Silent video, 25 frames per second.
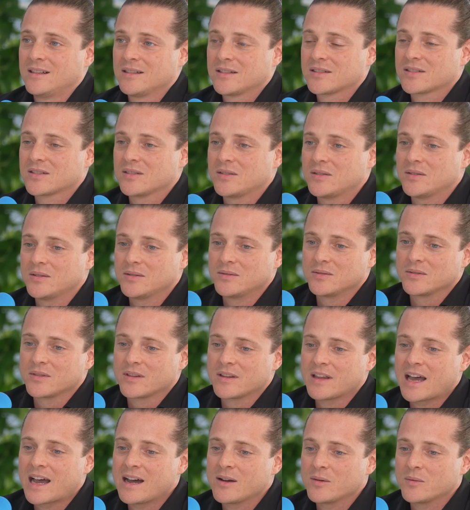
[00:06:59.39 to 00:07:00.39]
So
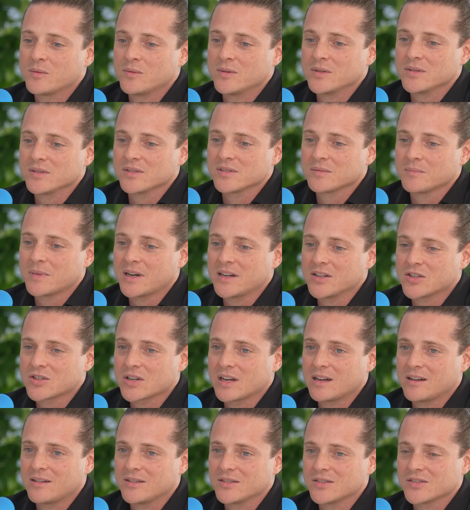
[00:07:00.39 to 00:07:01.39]
that was my
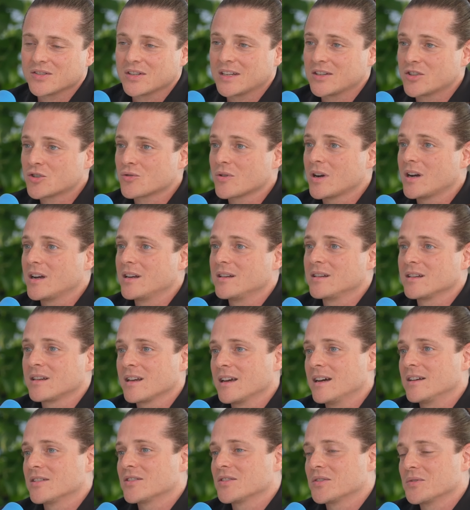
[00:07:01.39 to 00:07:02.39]
challenge, like trying to
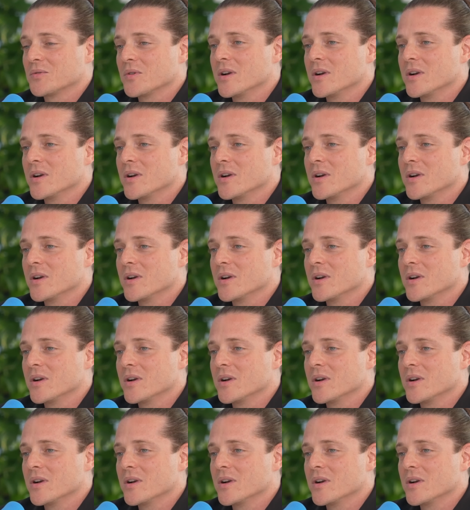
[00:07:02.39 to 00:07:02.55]
catch the